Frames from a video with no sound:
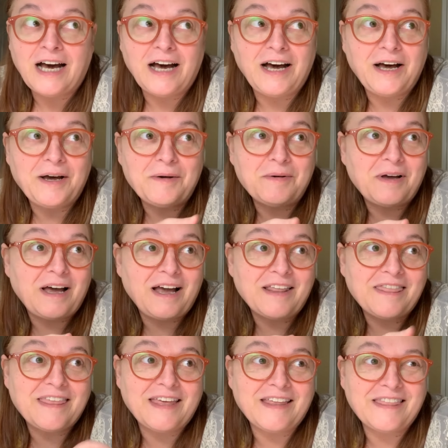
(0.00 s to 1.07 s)
I
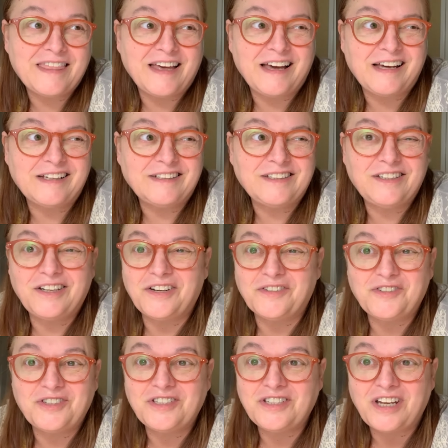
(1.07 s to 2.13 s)
think that,
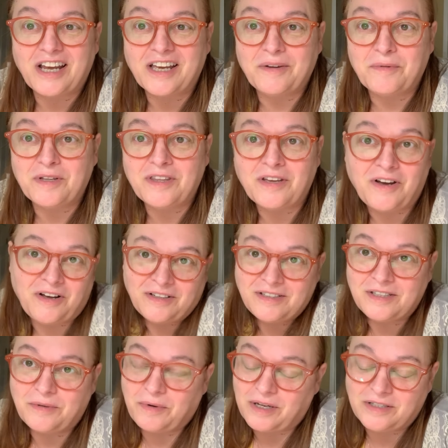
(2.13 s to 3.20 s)
just check in with y'all,
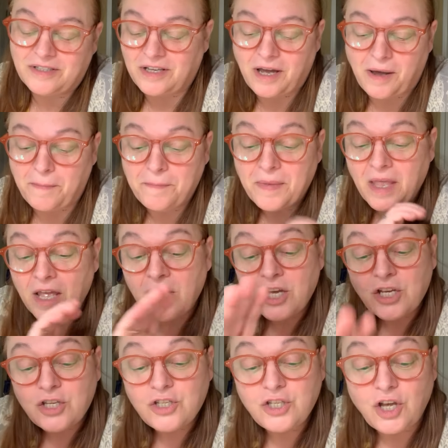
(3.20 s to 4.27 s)
see what's up.
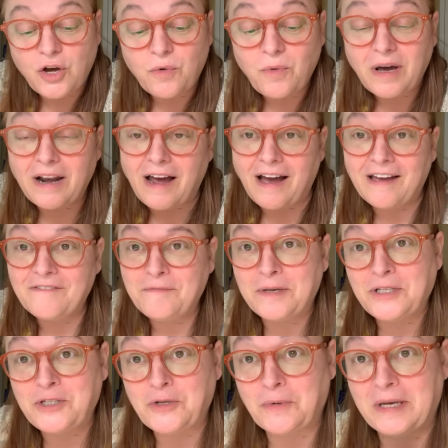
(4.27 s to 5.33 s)
So what I've
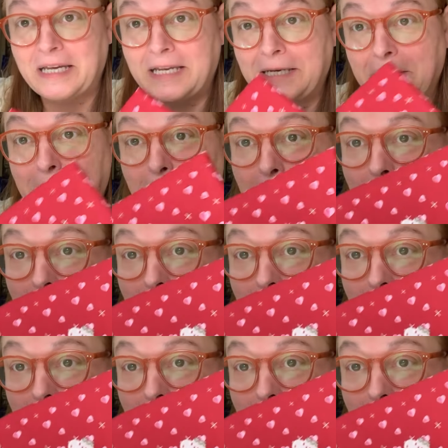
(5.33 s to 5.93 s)
been doing,